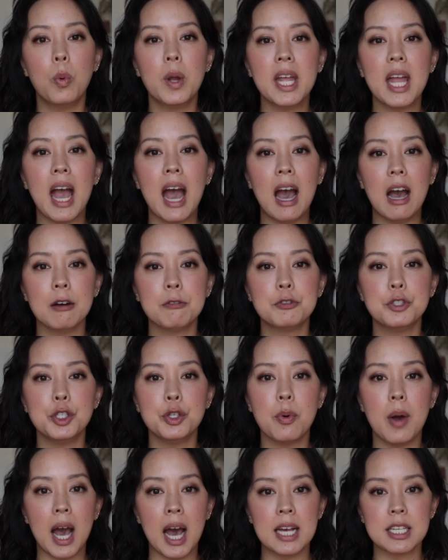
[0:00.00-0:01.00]
we have
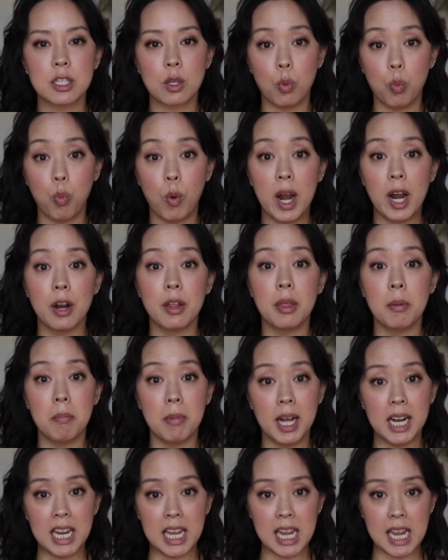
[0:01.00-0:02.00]
to ask where the
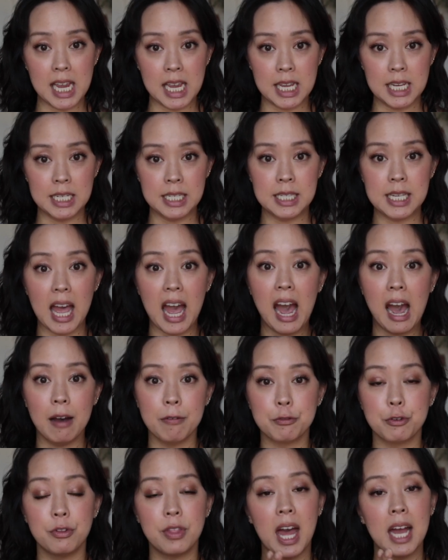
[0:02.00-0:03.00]
money is
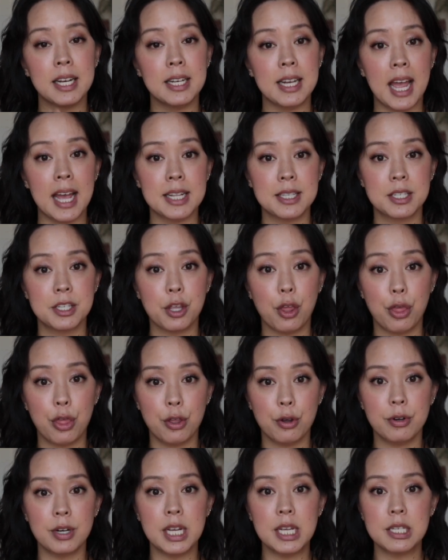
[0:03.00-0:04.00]
after that net
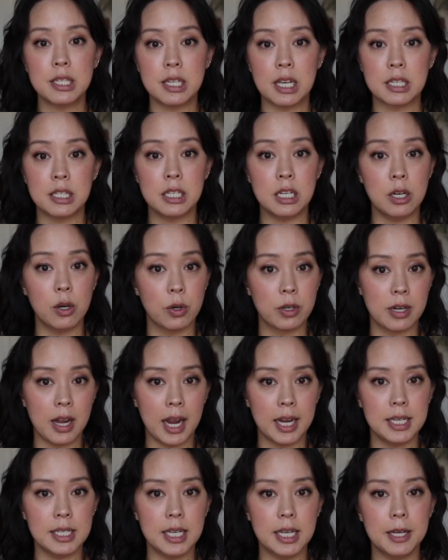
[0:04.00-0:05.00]
30, 60, or
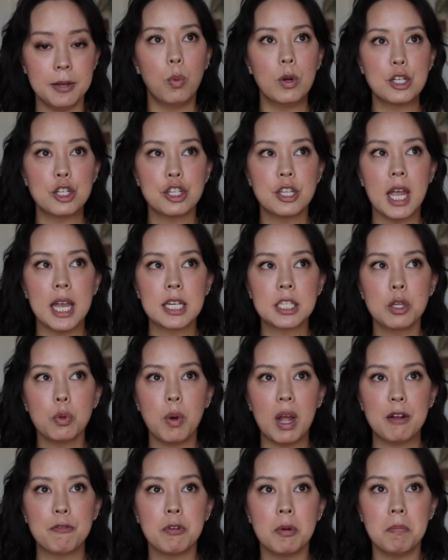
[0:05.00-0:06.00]
90, which takes
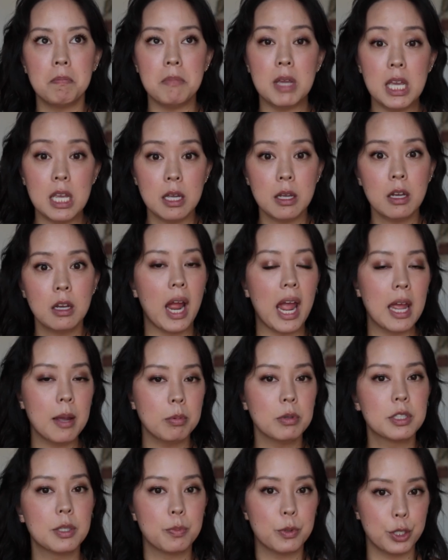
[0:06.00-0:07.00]
away from me
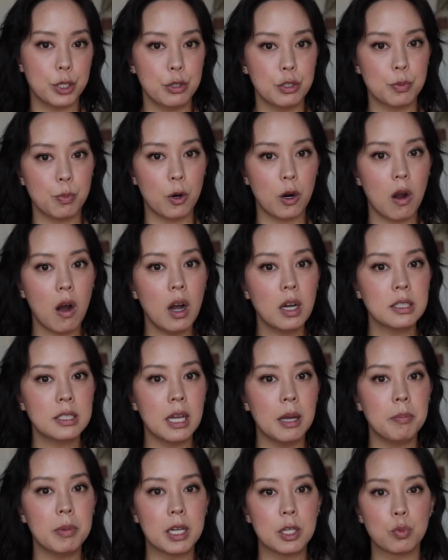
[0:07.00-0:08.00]
able to produce more
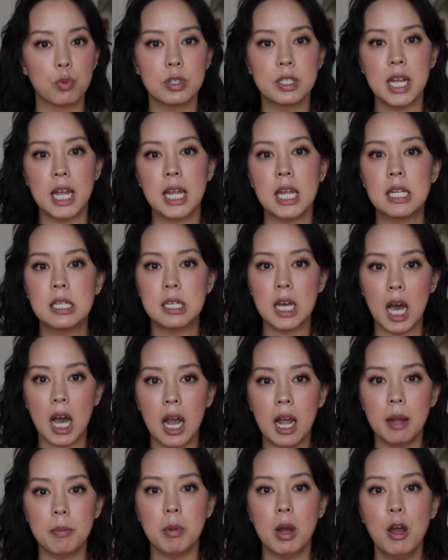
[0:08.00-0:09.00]
content because we're taking
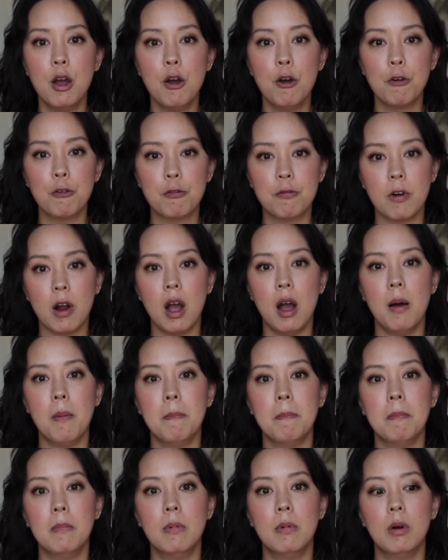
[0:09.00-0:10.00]
time
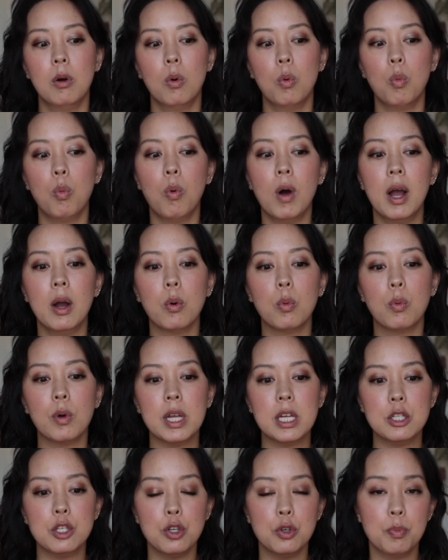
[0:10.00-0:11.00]
from what
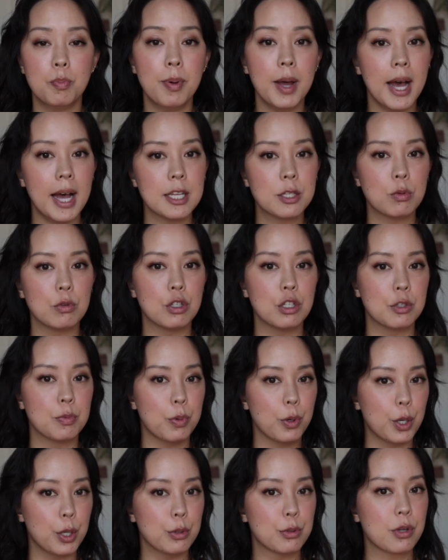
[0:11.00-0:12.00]
we do best, which is
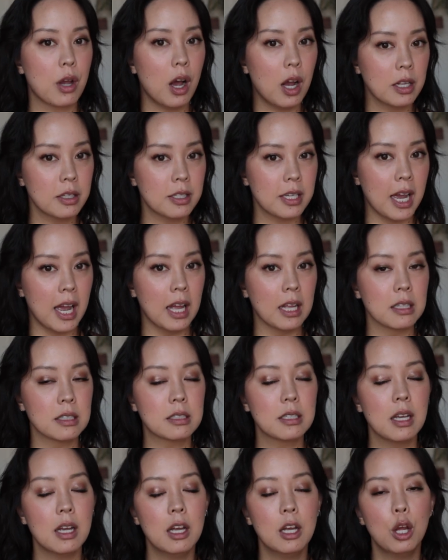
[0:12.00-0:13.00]
produce
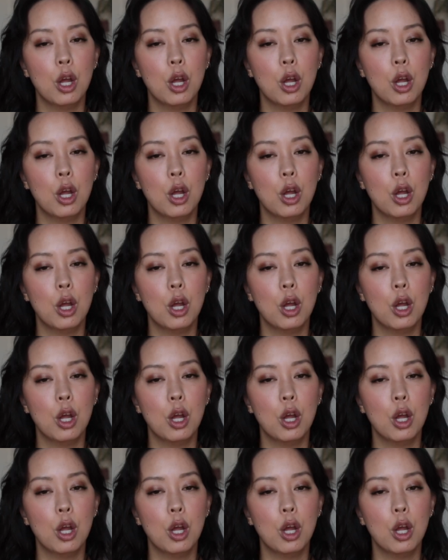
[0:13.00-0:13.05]
content,